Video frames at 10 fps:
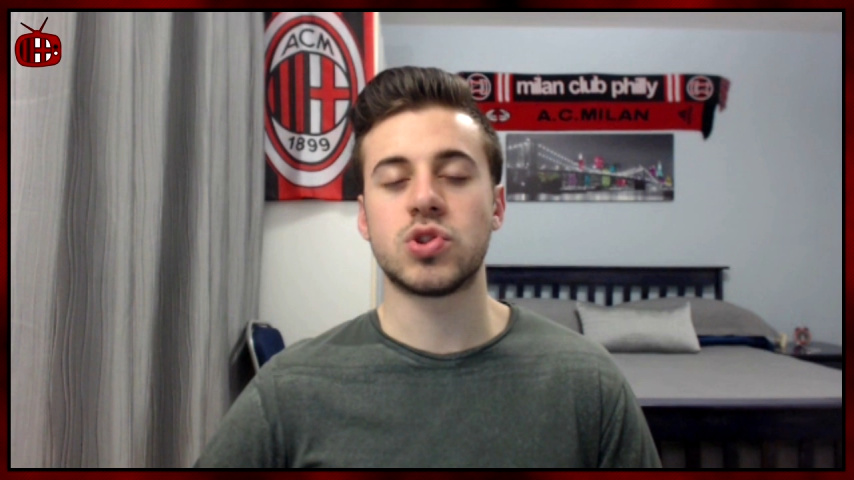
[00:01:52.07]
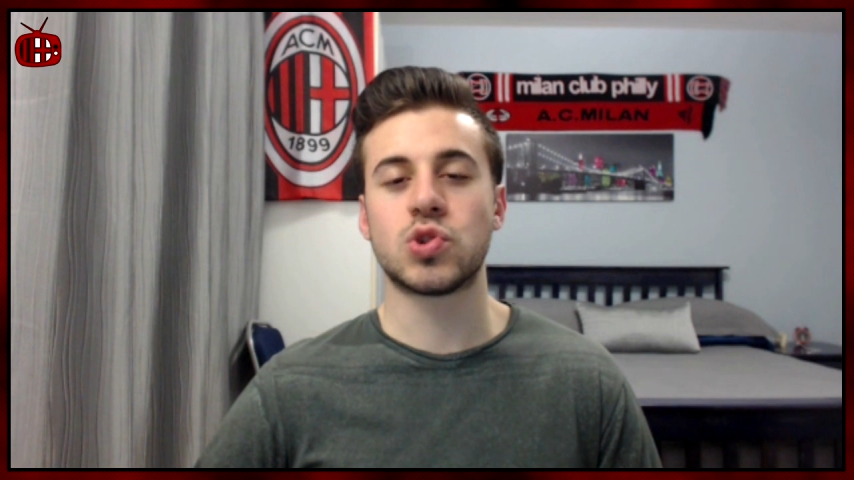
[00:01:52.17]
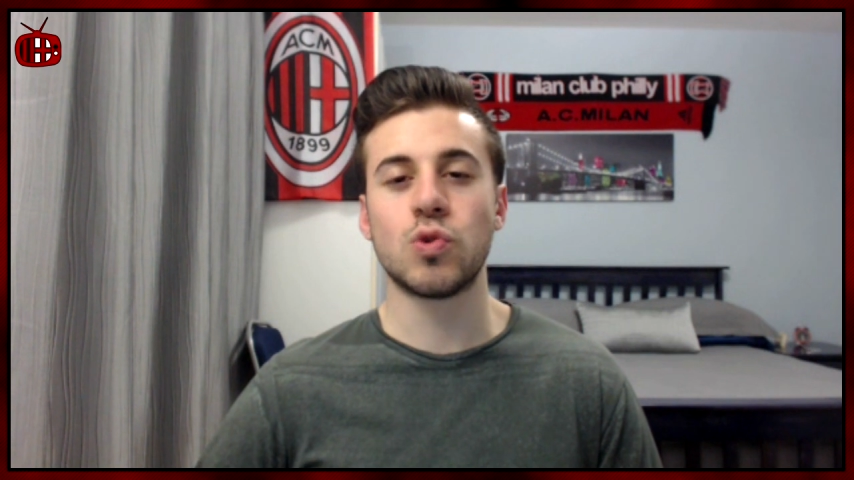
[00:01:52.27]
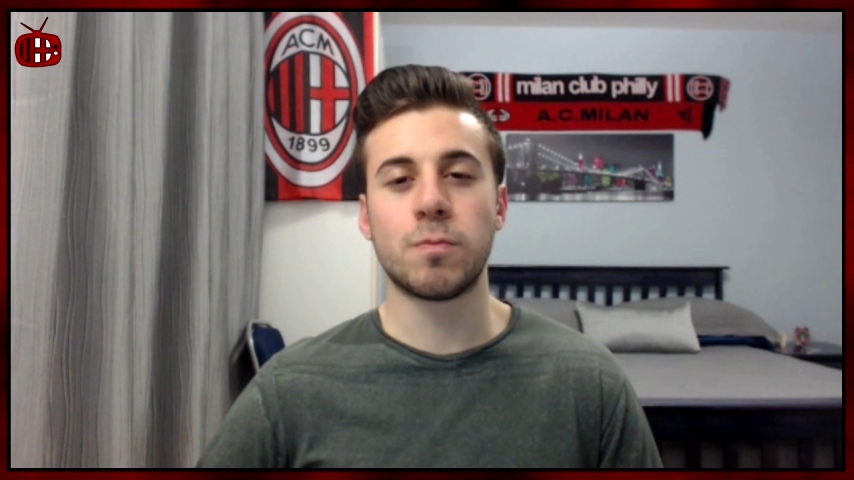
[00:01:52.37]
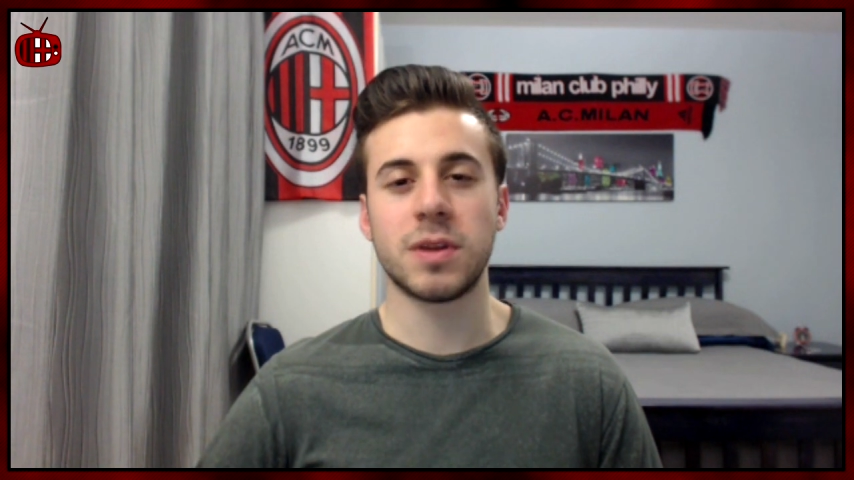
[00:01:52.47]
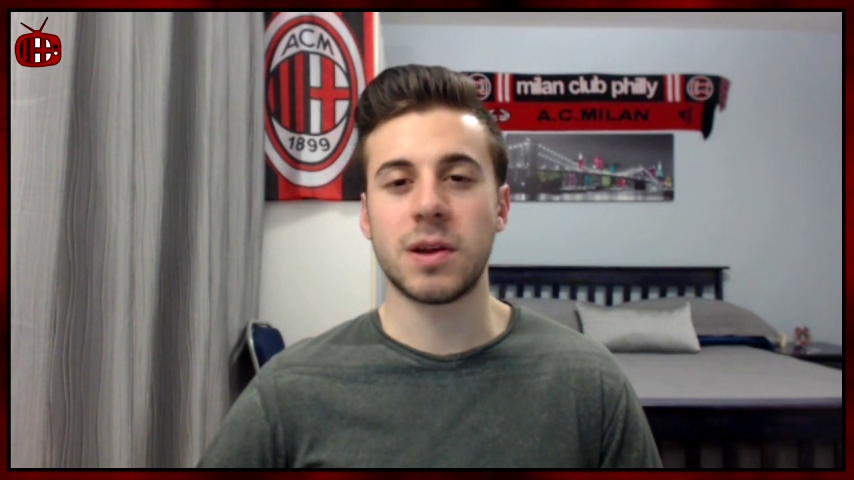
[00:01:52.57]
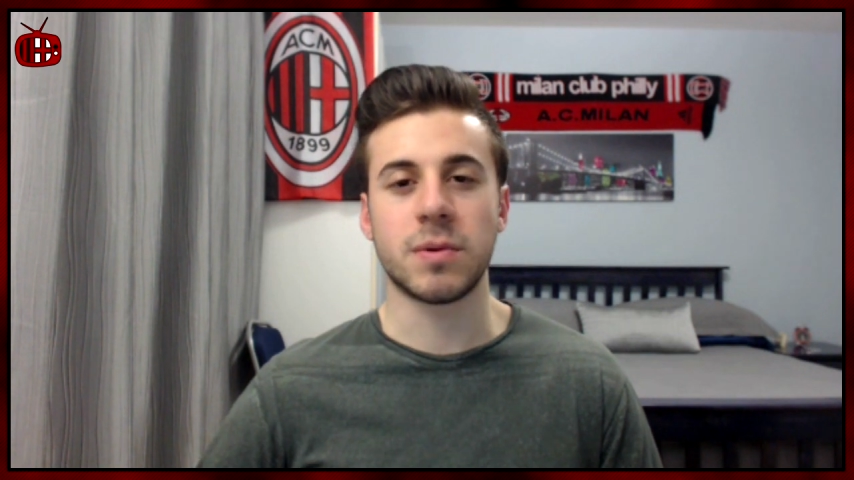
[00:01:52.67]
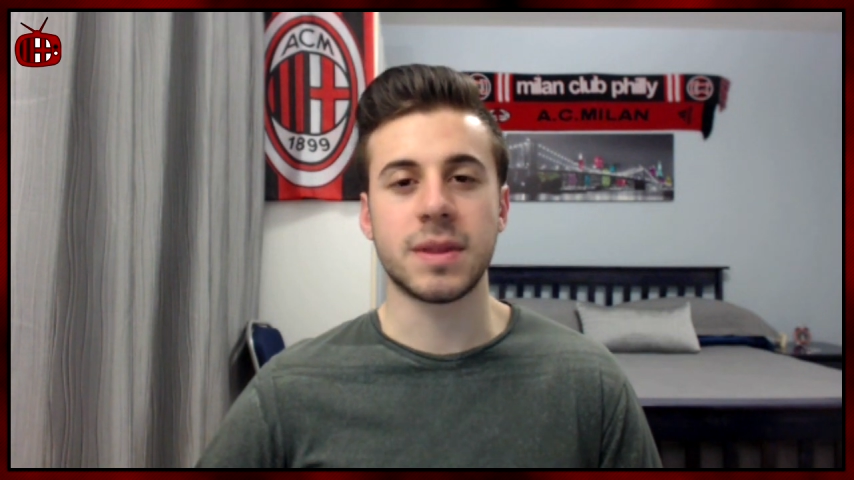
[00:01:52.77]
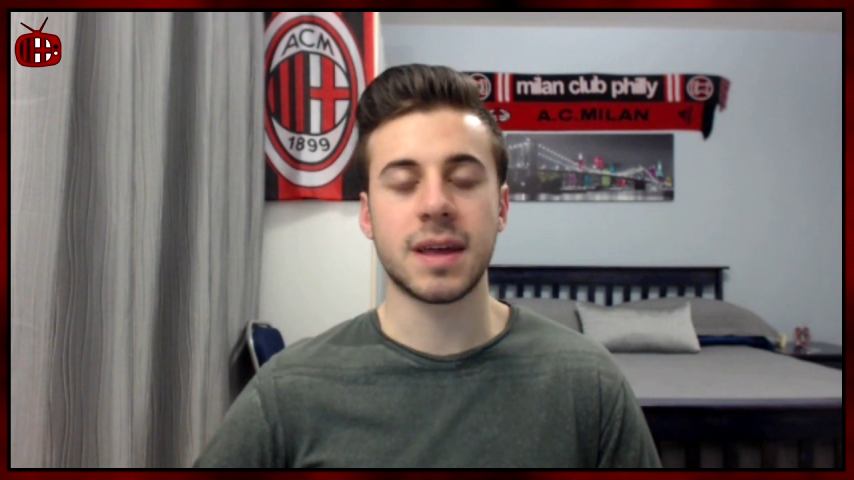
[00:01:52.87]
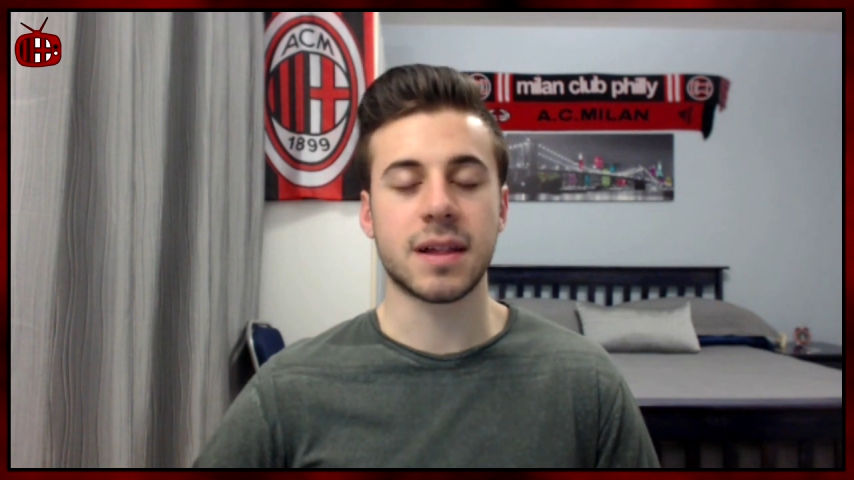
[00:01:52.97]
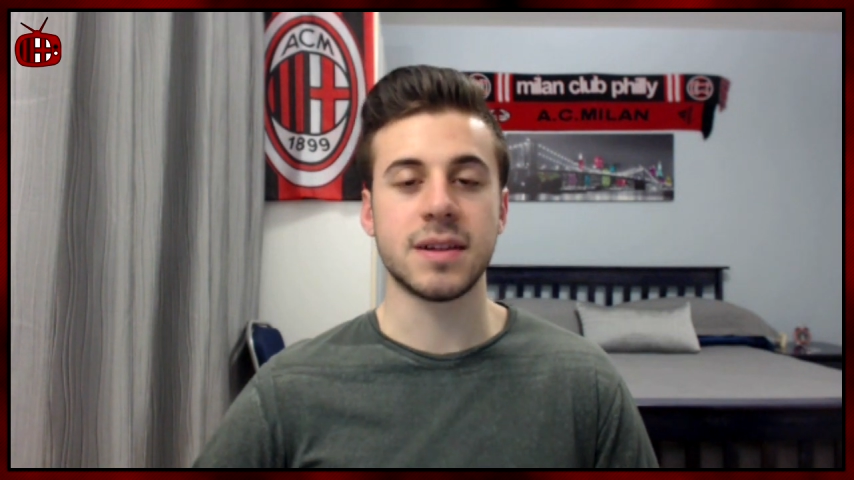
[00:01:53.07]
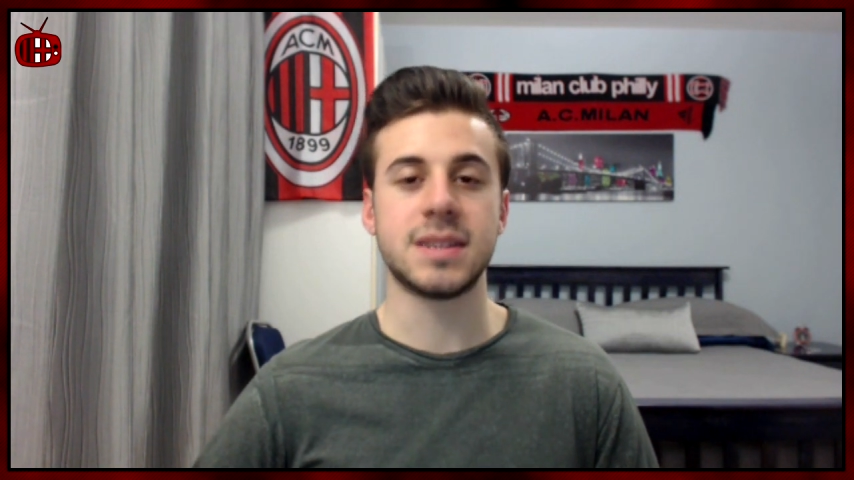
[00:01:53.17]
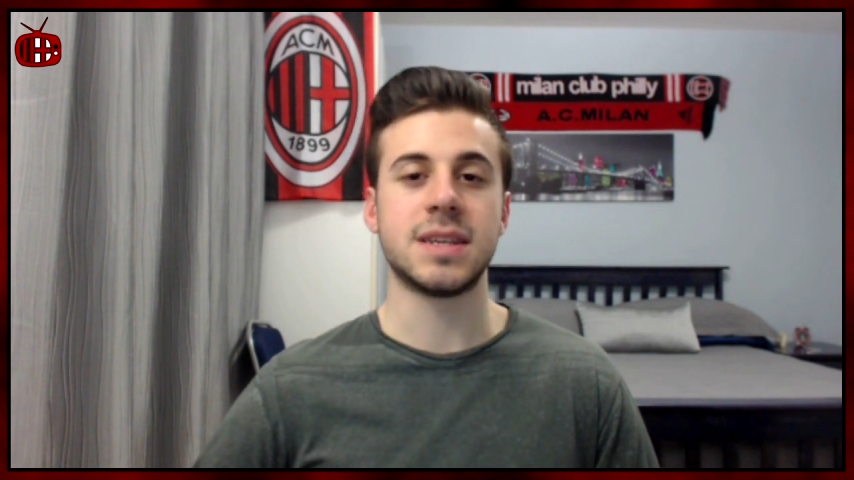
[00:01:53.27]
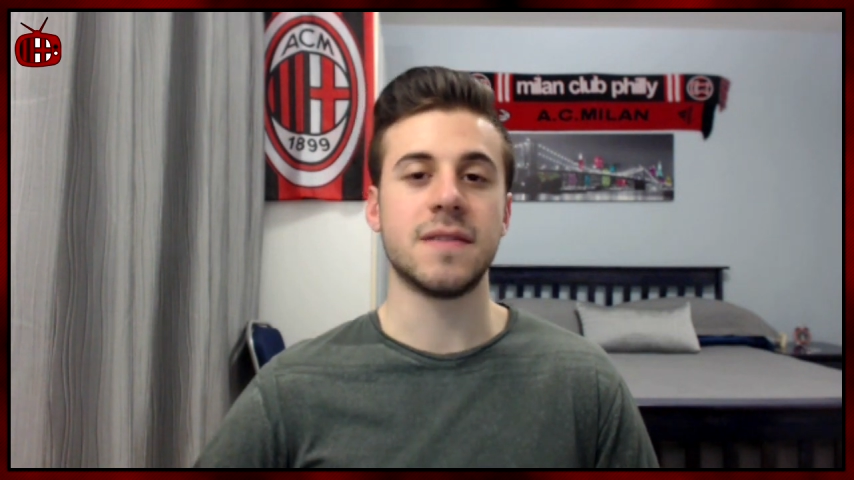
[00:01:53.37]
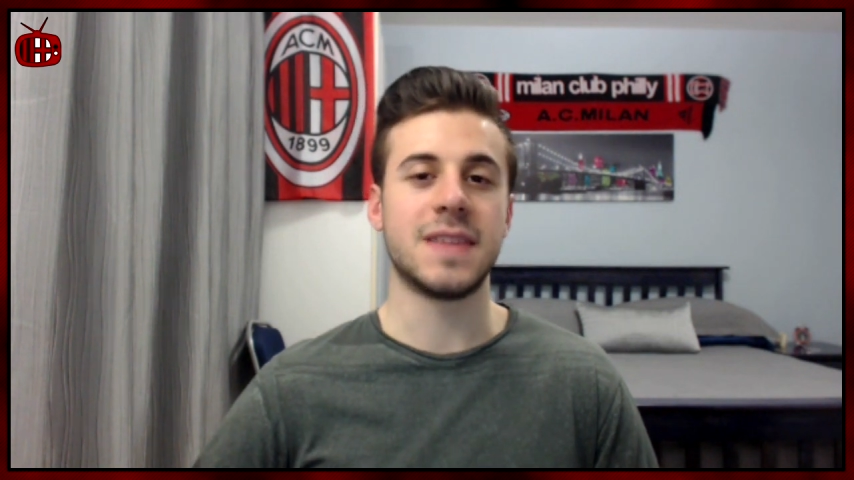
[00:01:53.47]
stupid and
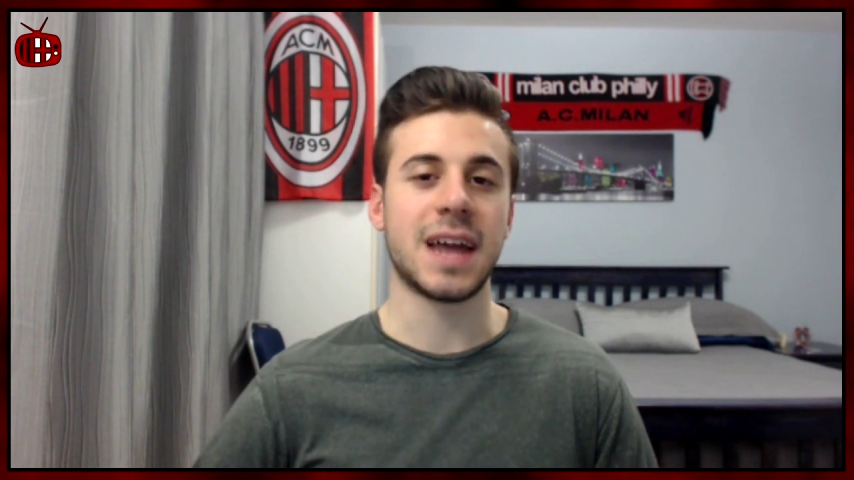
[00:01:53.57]
ridiculous if they